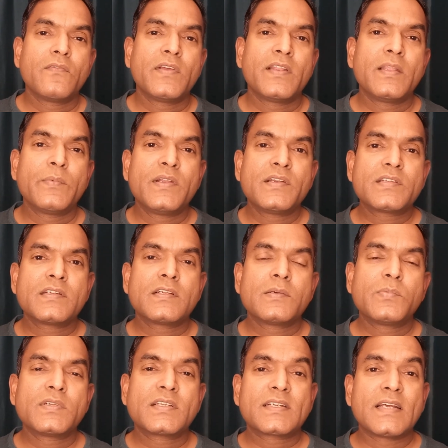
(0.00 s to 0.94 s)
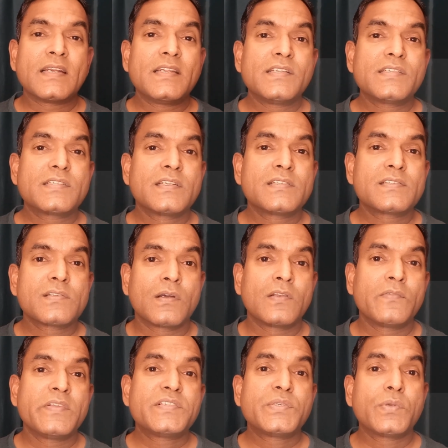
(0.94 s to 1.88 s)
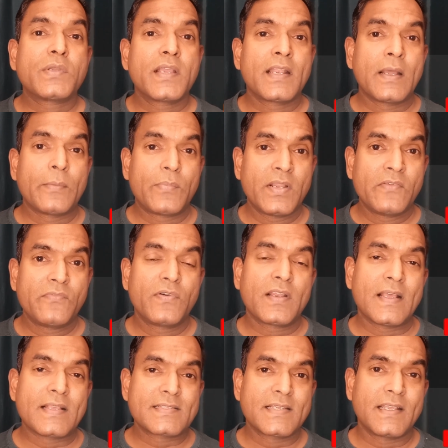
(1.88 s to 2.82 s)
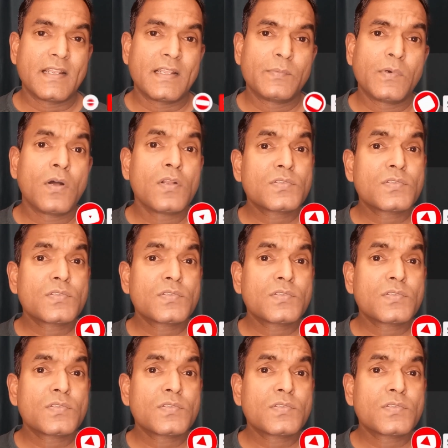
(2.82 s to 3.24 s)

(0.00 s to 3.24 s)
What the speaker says: When I mentioned about the conditions on which you can apply for asylum,